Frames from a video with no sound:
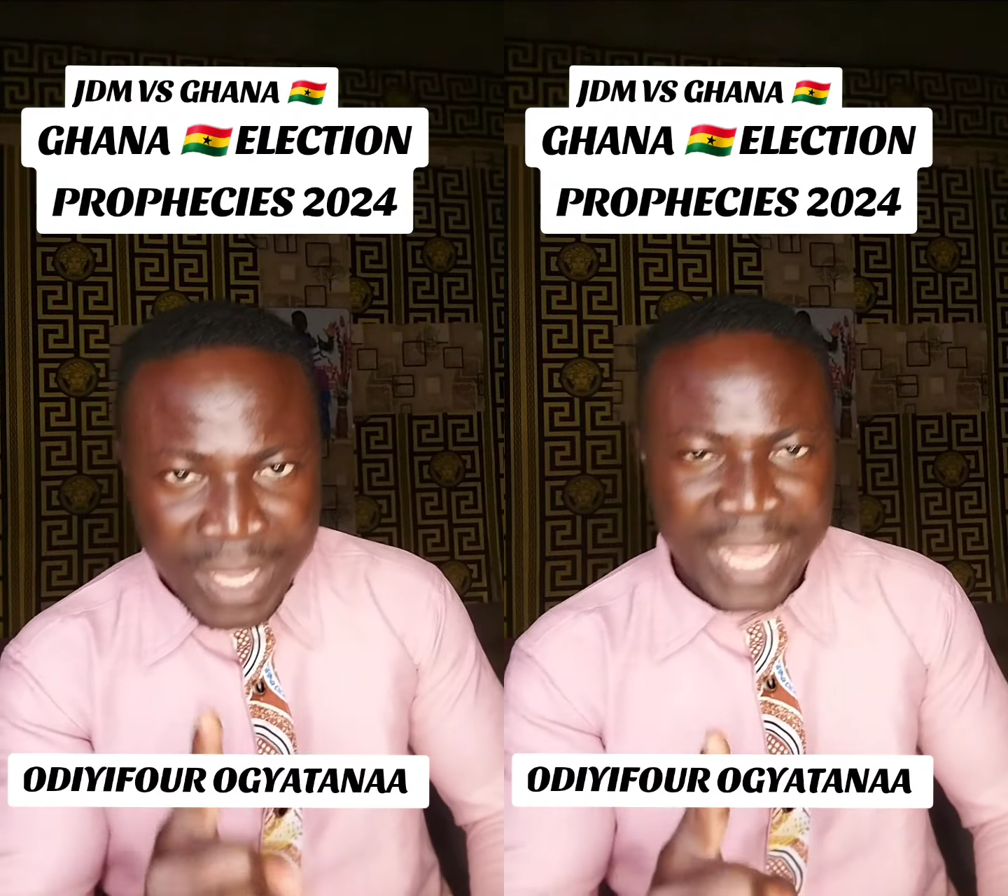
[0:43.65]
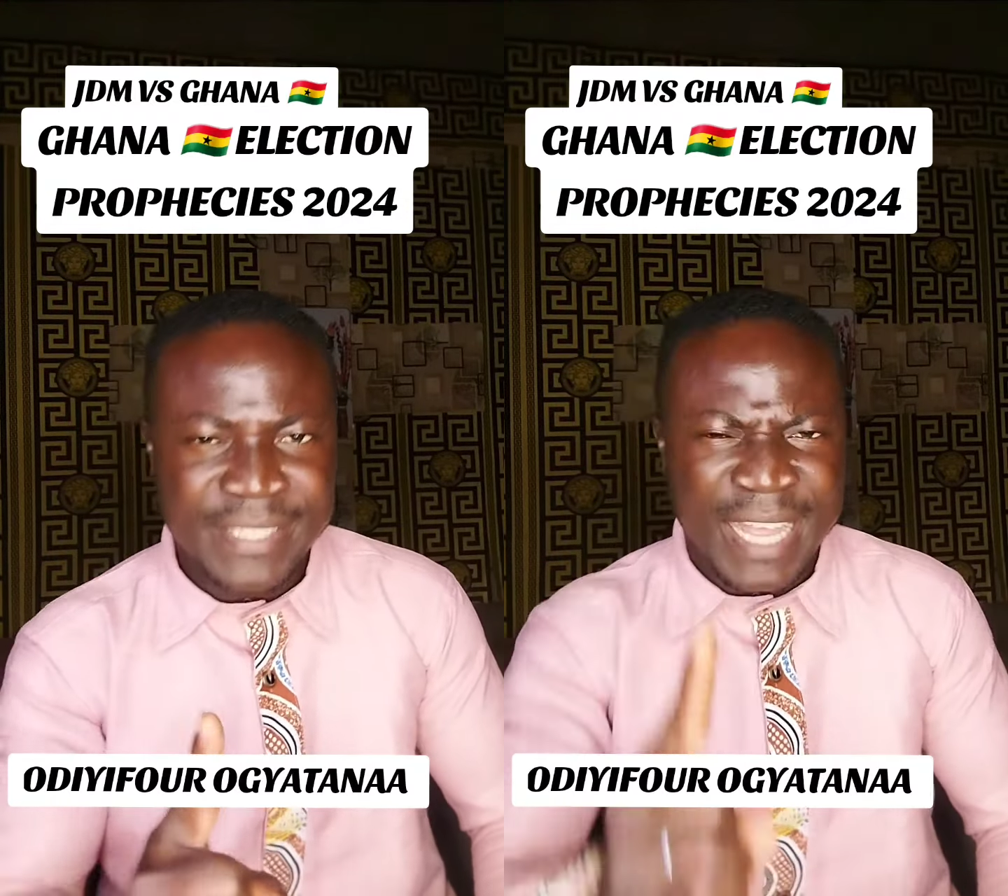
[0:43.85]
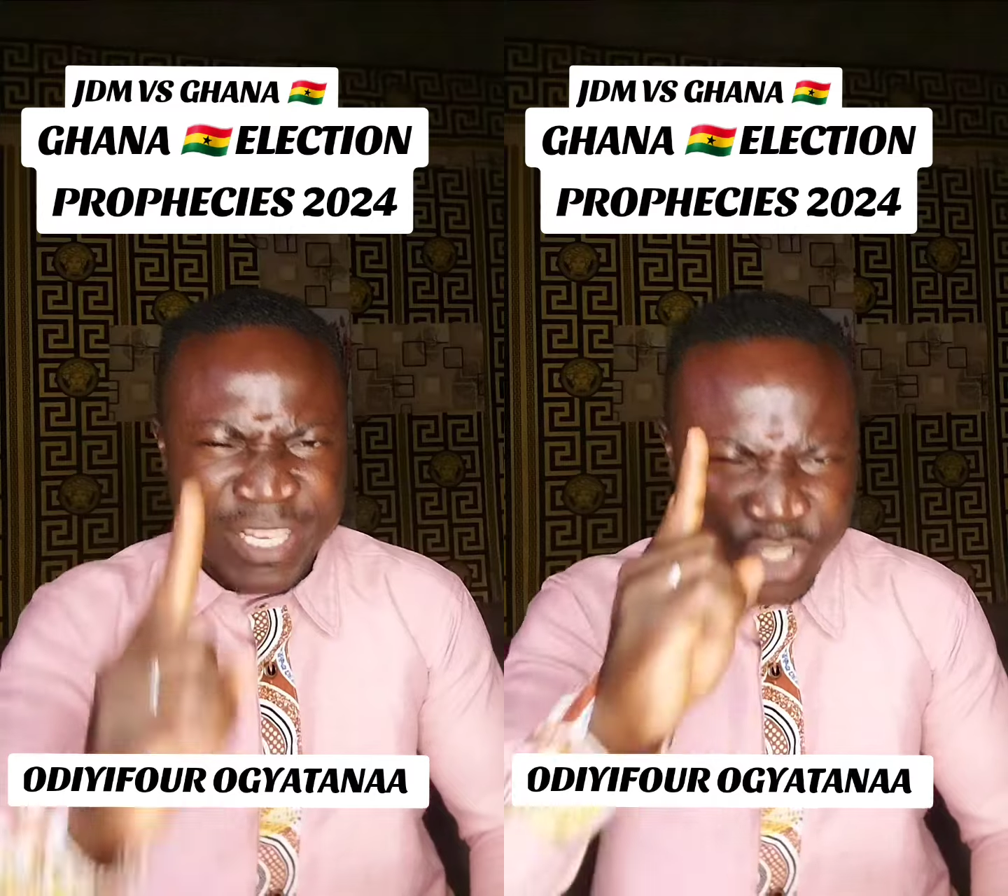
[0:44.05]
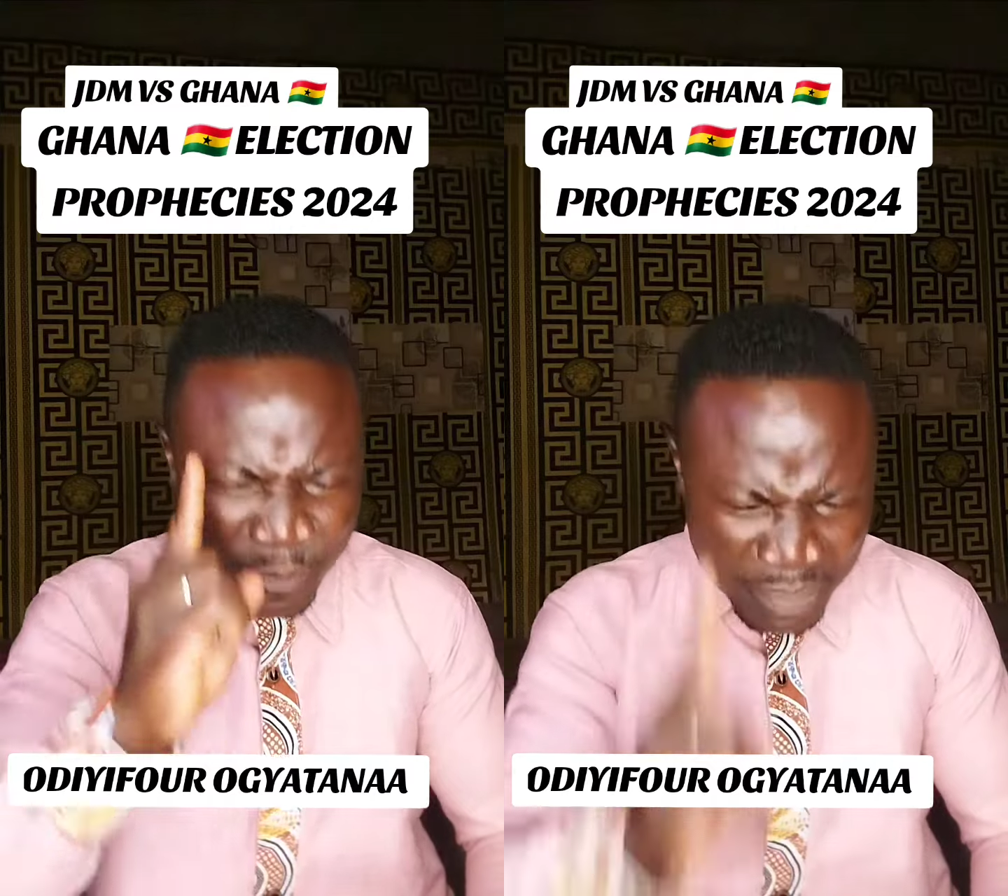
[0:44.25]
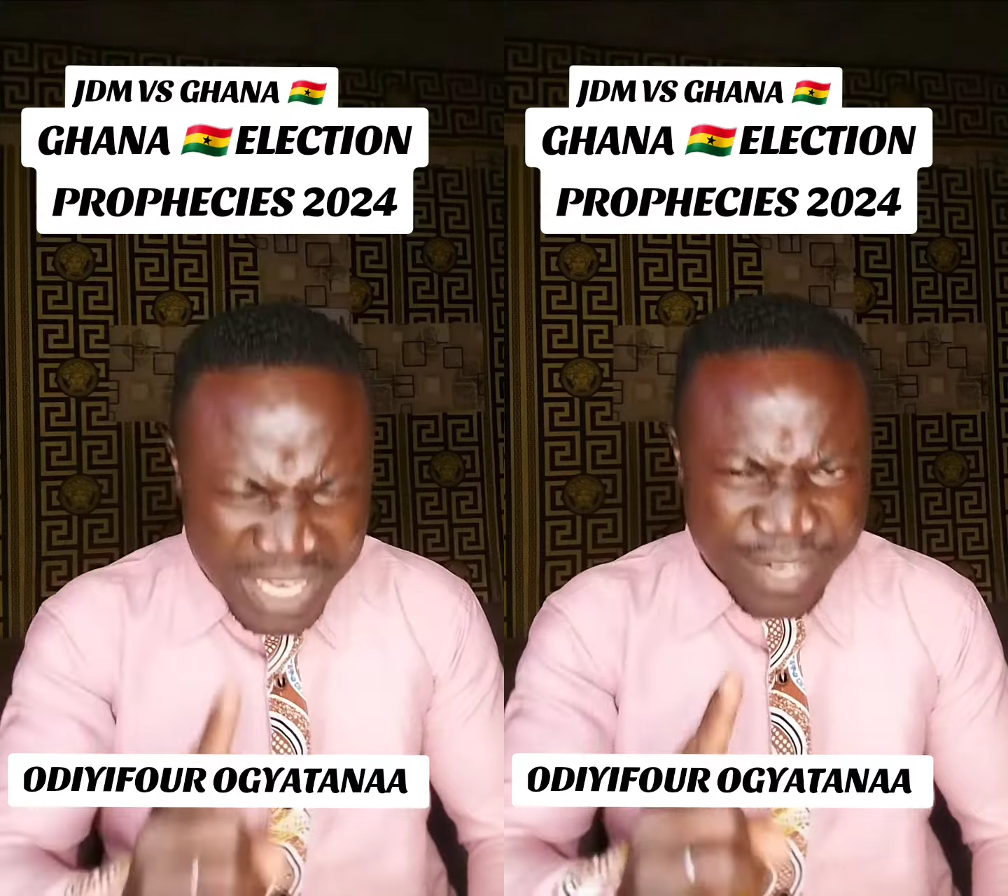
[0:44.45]
As I
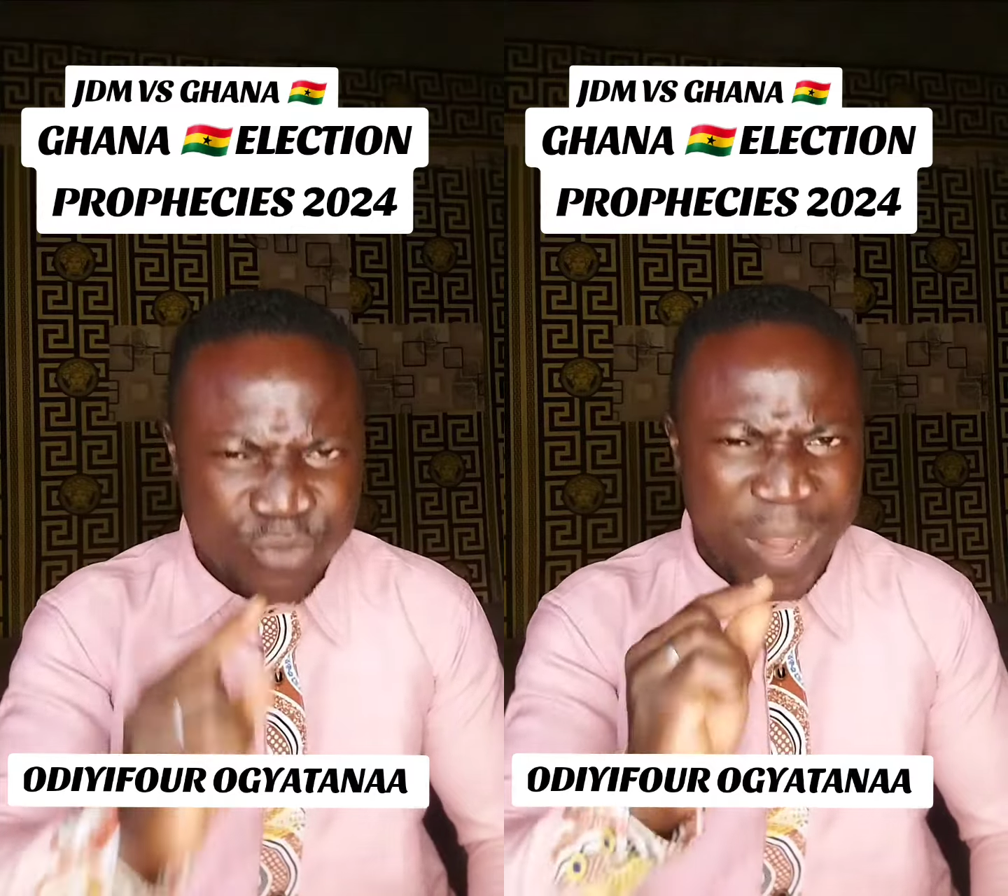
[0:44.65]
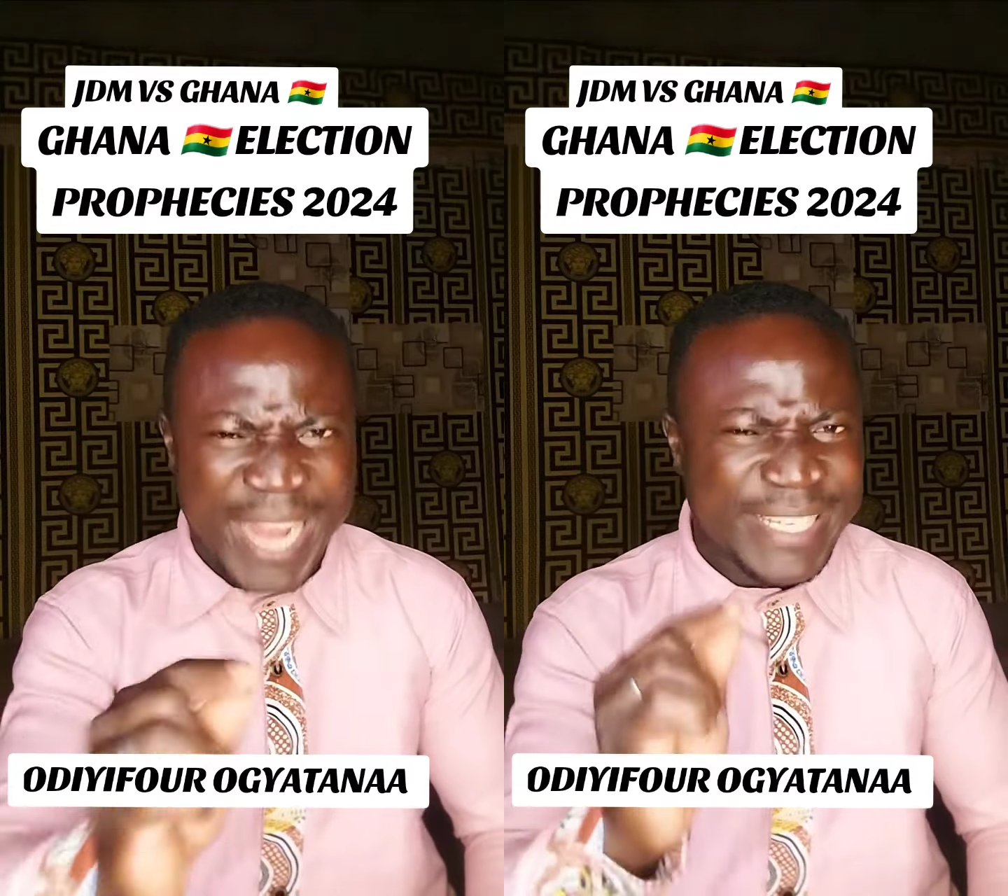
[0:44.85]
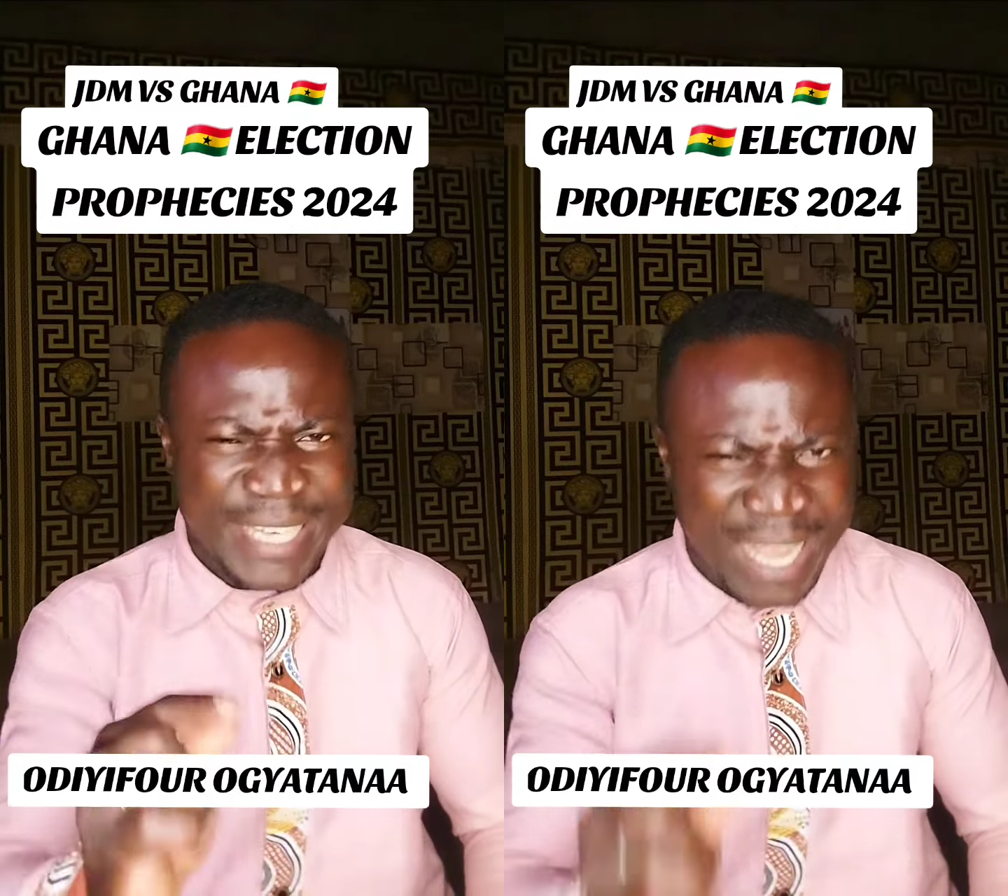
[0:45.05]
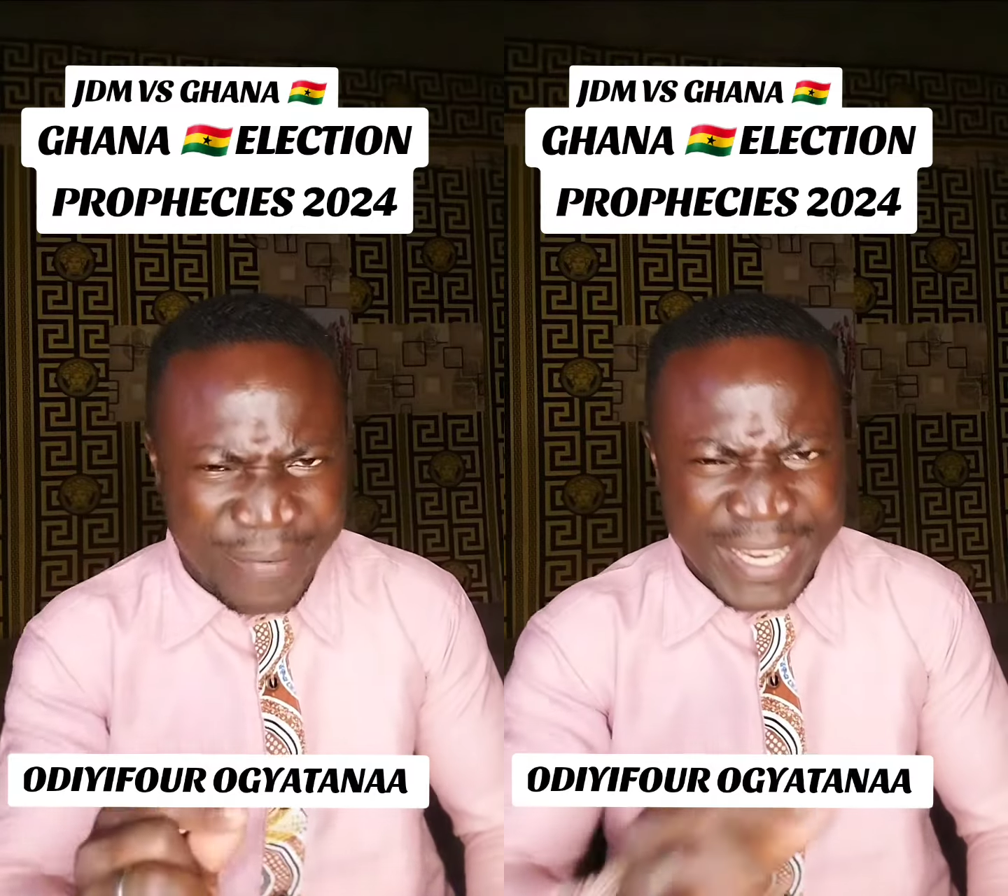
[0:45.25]
speak right now